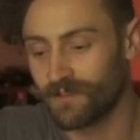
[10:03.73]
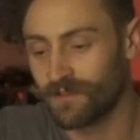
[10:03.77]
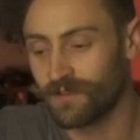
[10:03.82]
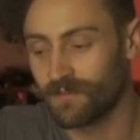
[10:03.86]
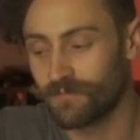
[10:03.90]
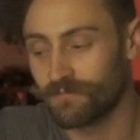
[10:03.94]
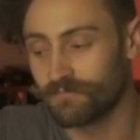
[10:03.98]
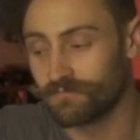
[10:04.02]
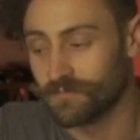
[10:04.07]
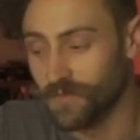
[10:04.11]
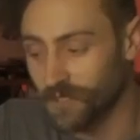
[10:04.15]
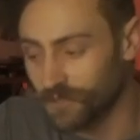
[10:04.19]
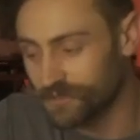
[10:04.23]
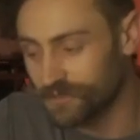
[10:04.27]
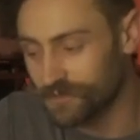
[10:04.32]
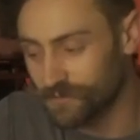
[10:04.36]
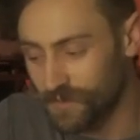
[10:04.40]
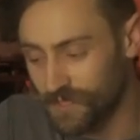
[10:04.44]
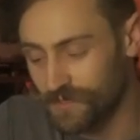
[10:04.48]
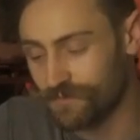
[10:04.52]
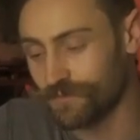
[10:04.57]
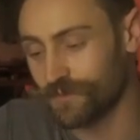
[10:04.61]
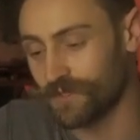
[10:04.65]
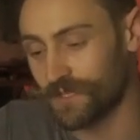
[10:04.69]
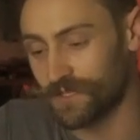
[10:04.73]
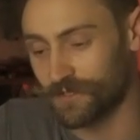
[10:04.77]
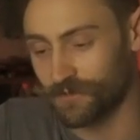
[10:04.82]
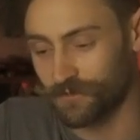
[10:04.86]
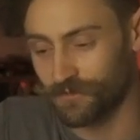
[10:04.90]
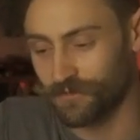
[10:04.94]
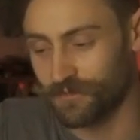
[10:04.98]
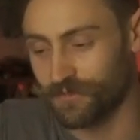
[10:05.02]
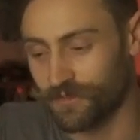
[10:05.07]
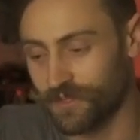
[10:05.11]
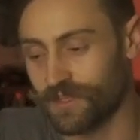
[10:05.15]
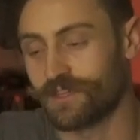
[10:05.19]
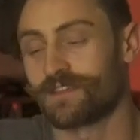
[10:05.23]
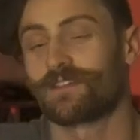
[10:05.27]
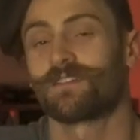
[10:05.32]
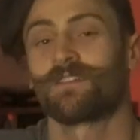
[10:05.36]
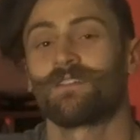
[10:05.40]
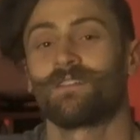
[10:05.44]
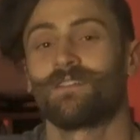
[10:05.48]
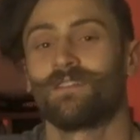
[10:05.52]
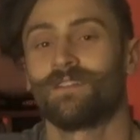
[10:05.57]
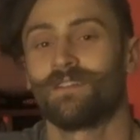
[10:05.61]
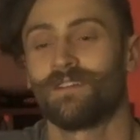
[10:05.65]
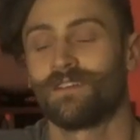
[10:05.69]
Most people, I don't think
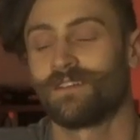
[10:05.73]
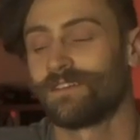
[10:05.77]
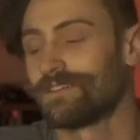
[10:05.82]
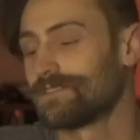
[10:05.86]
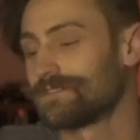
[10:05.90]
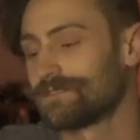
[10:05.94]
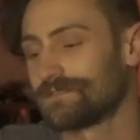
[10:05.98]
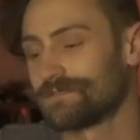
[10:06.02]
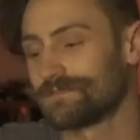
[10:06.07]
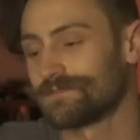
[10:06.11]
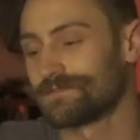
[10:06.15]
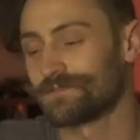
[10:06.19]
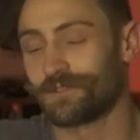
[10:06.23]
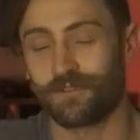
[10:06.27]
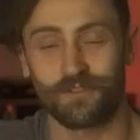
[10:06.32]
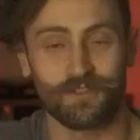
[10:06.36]
they'll